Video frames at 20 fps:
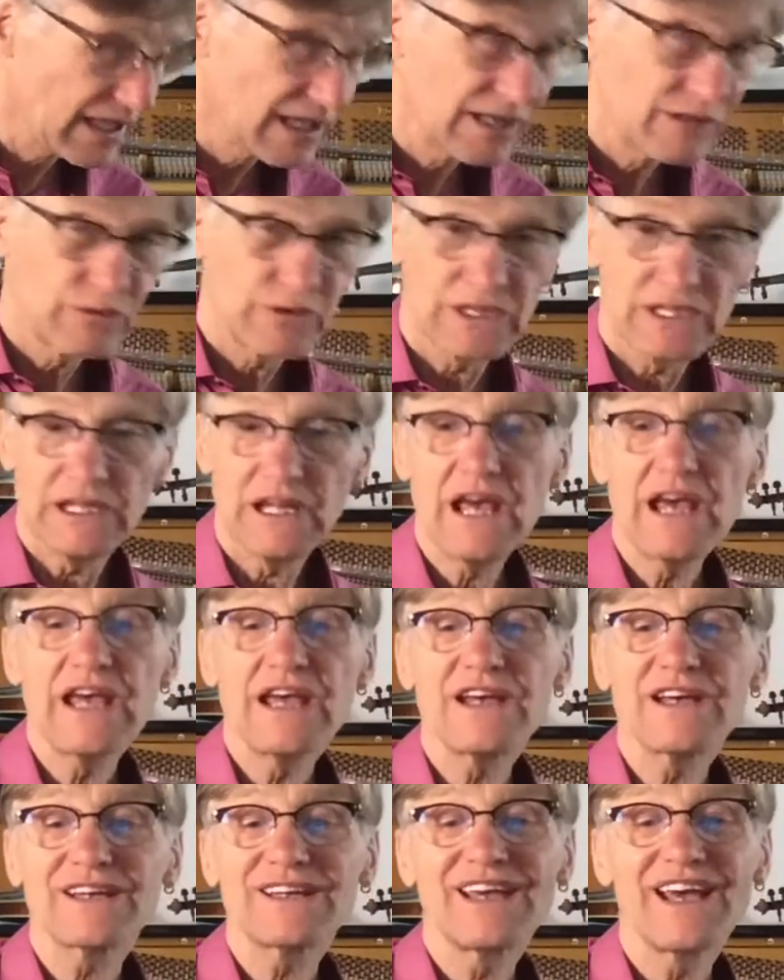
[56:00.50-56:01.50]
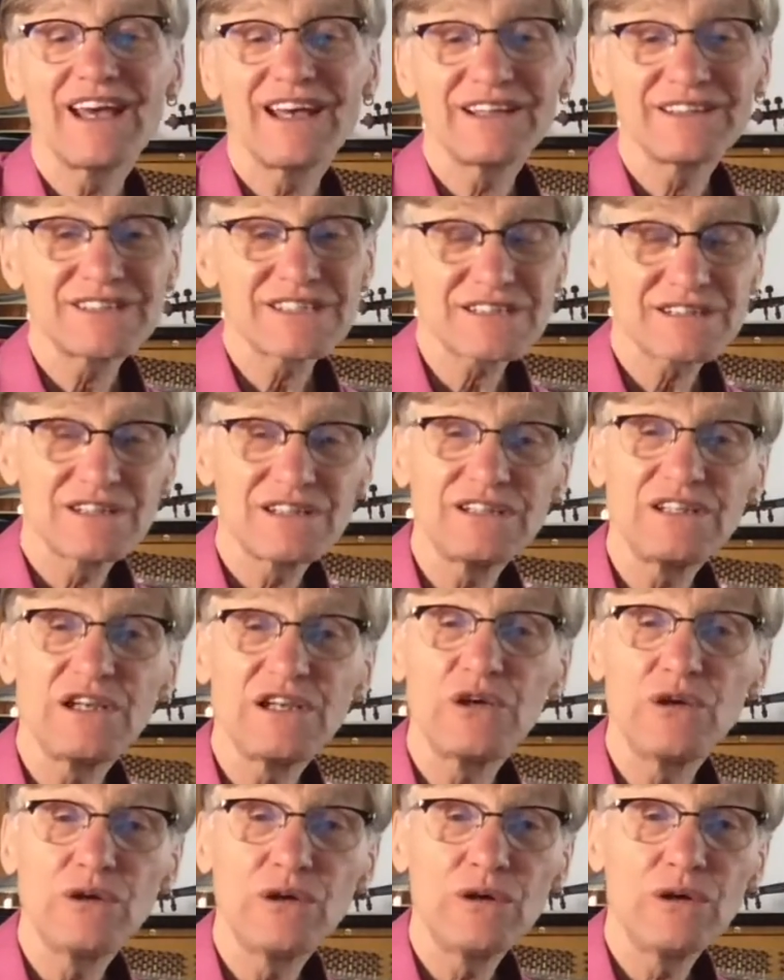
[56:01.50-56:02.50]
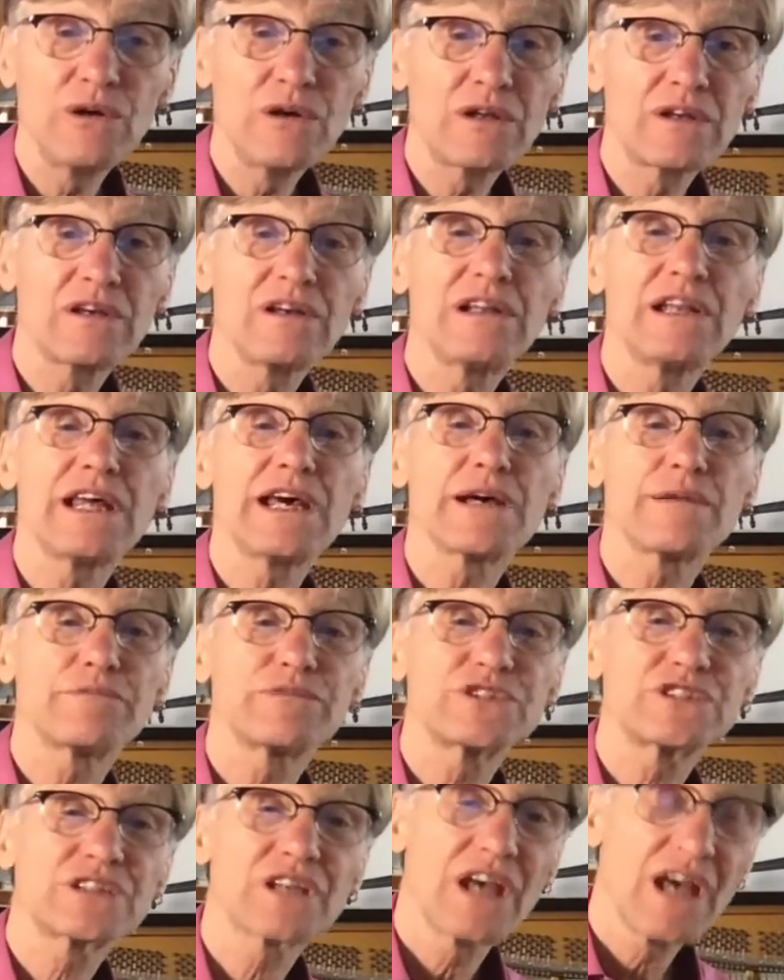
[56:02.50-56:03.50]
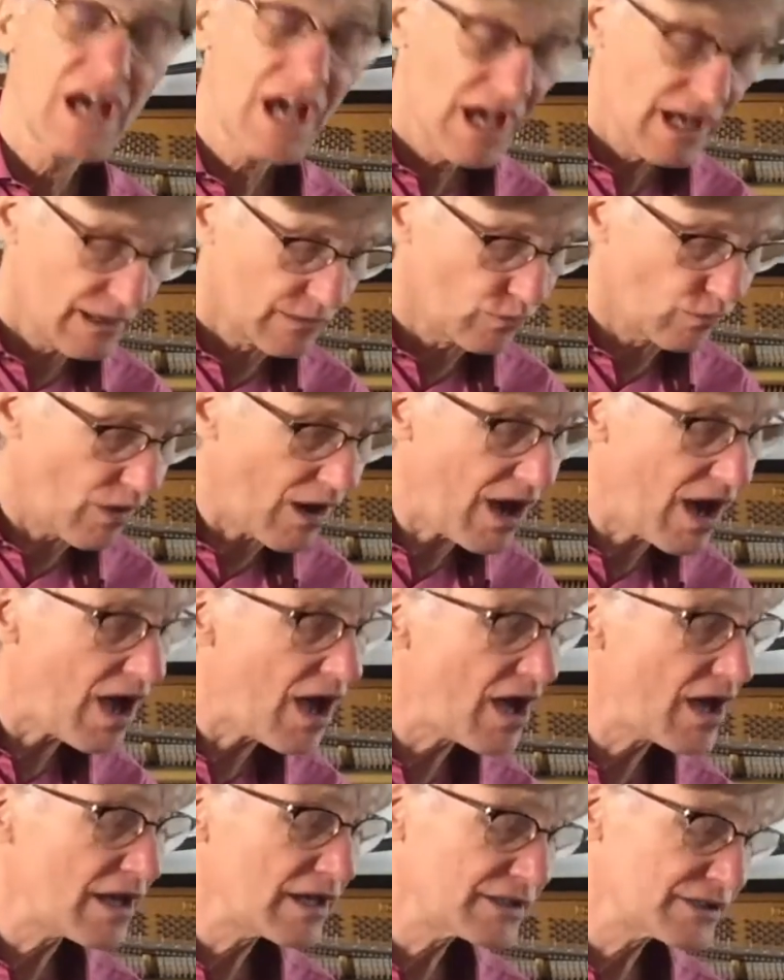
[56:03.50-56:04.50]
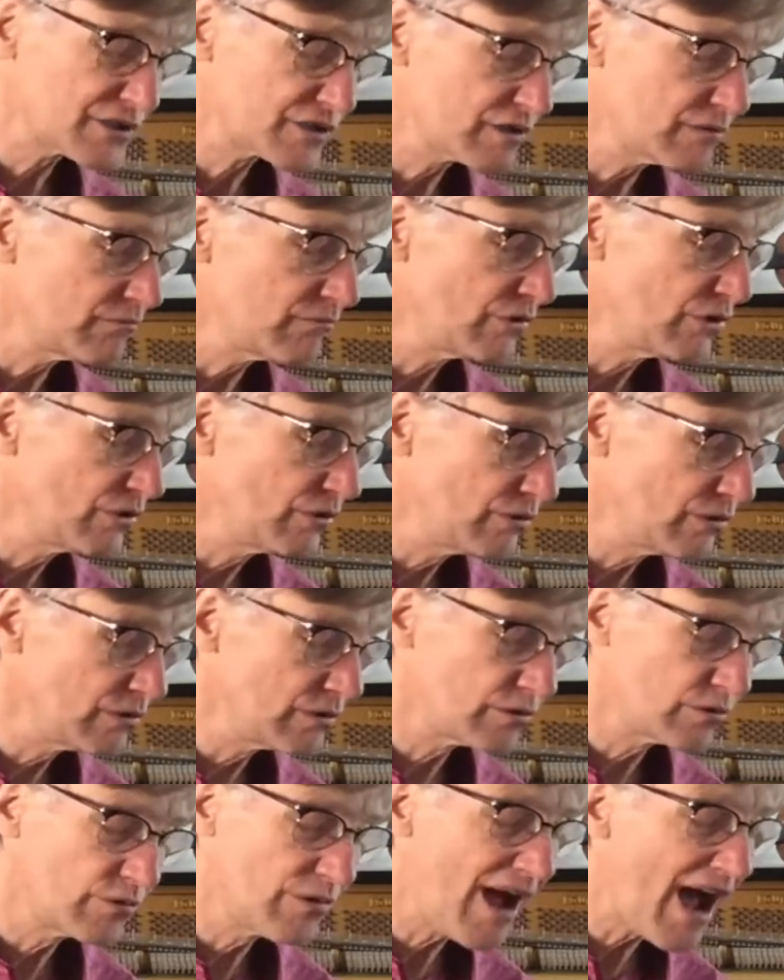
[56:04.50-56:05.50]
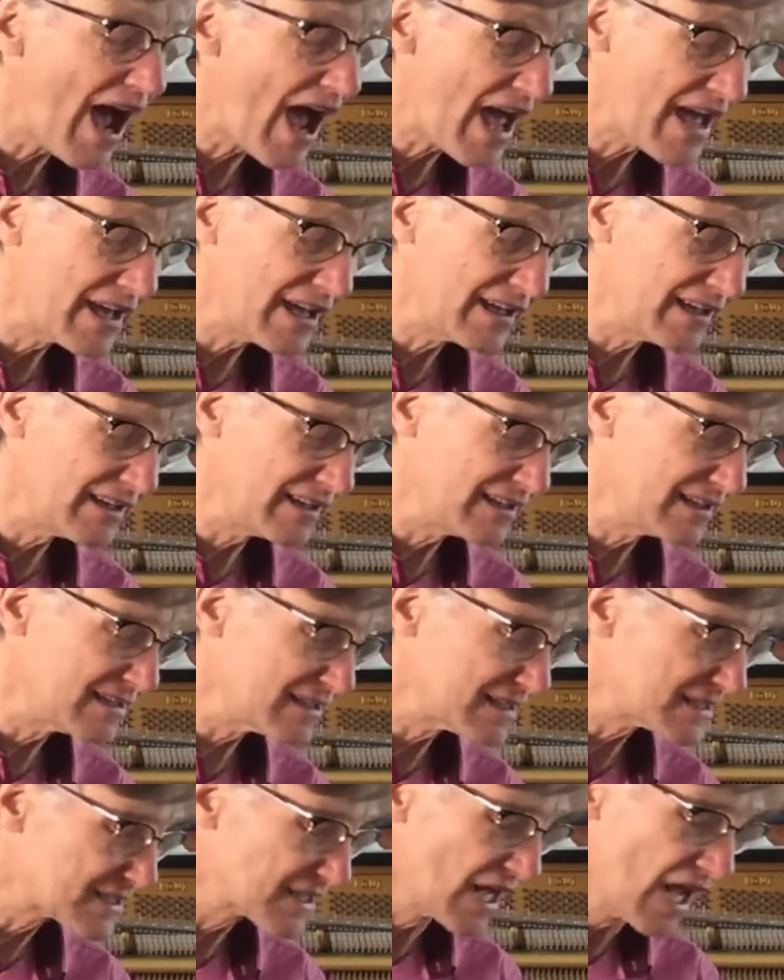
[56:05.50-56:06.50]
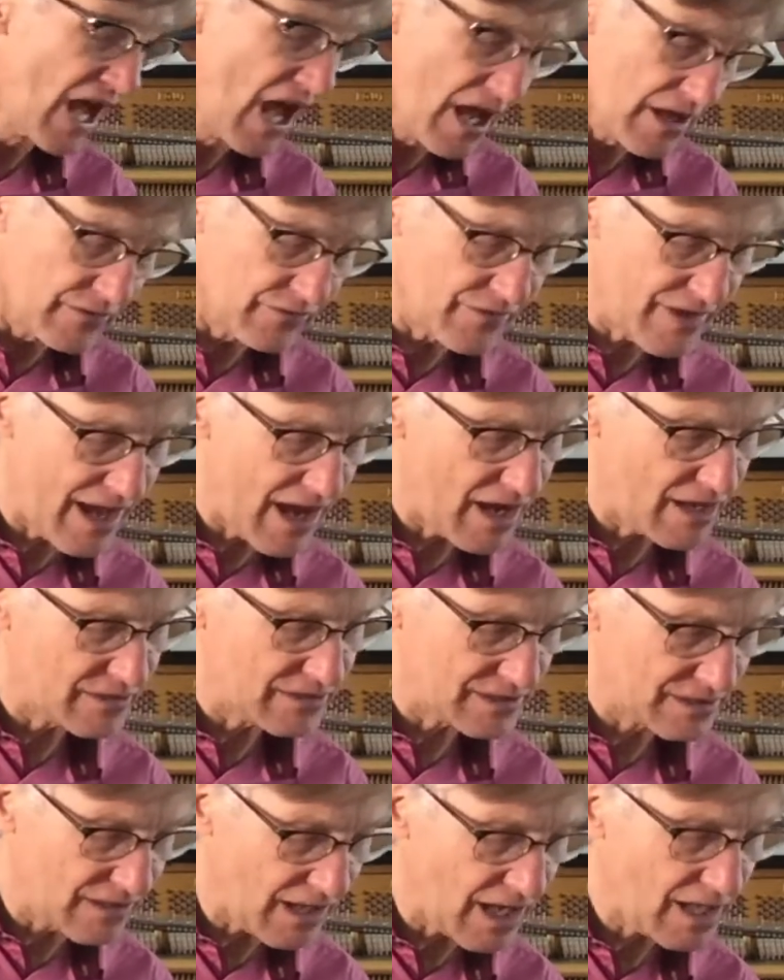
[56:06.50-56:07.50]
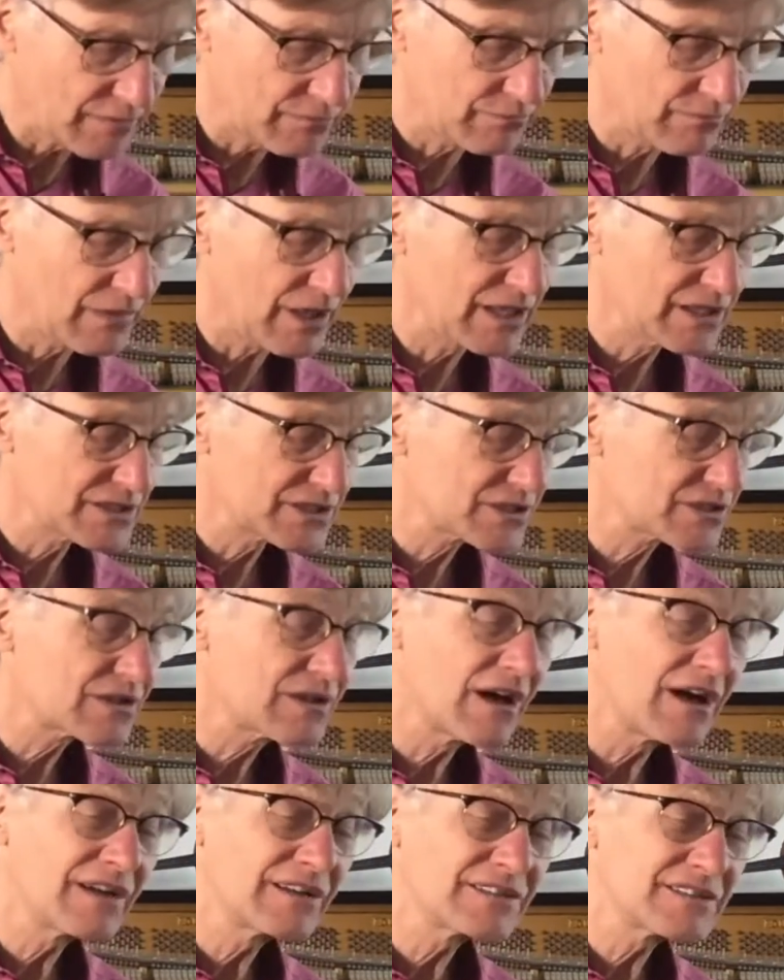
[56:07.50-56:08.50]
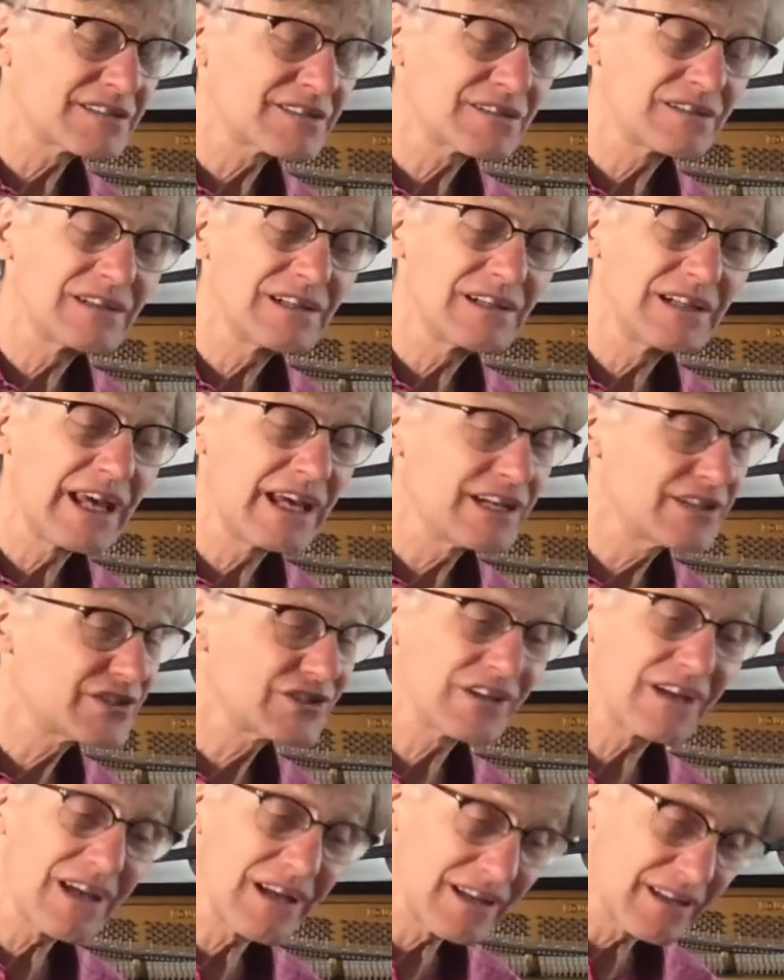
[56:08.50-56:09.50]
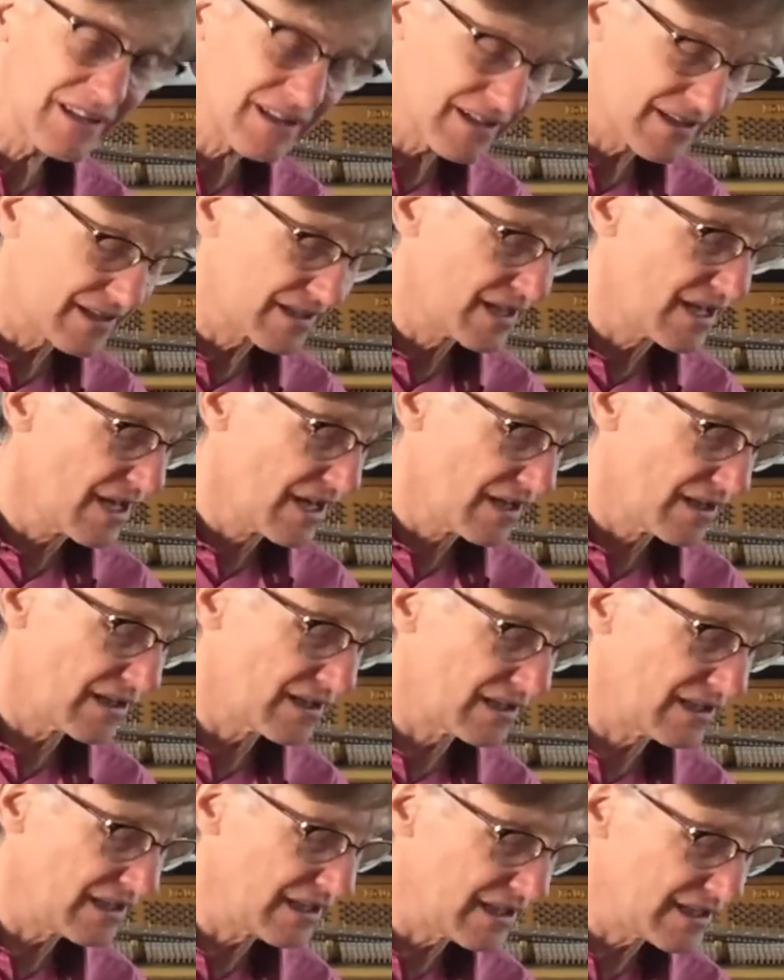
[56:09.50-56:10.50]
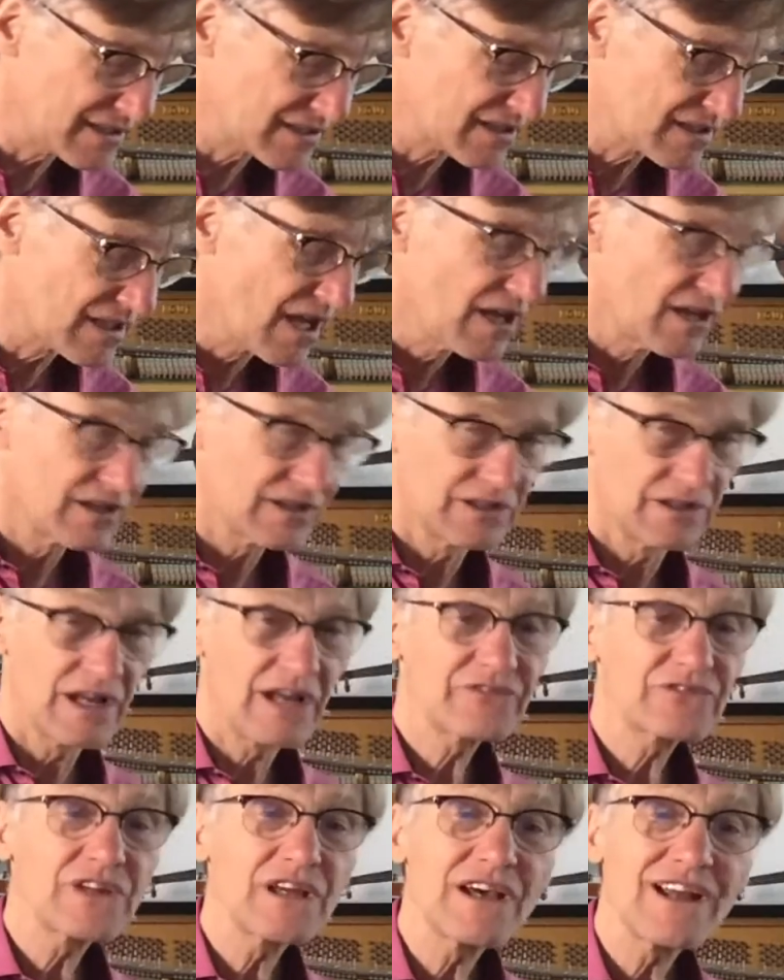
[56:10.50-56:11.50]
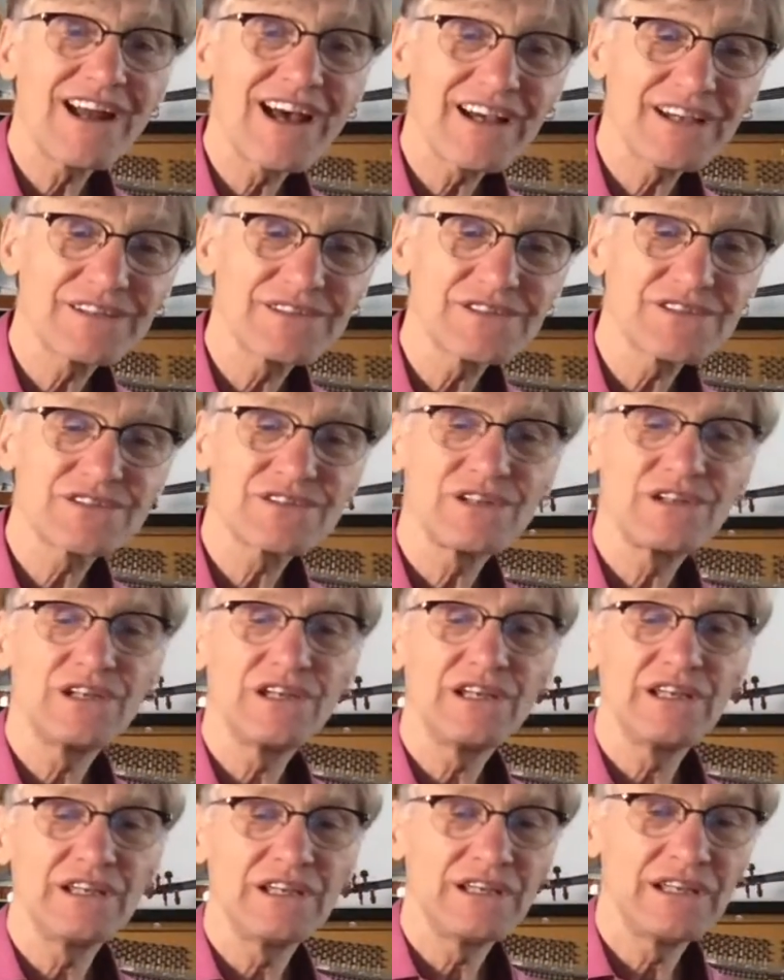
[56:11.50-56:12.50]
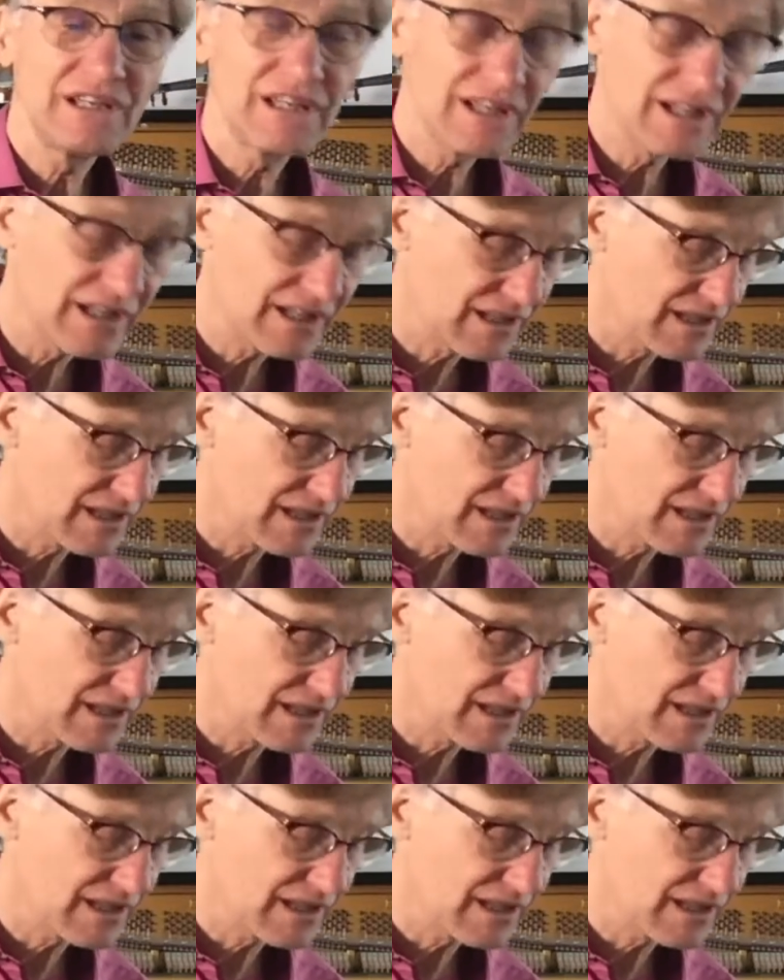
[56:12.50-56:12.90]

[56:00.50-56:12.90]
we lay against a eucalypt and watch the moon rise. And there's not much consolation, at least not that I can see,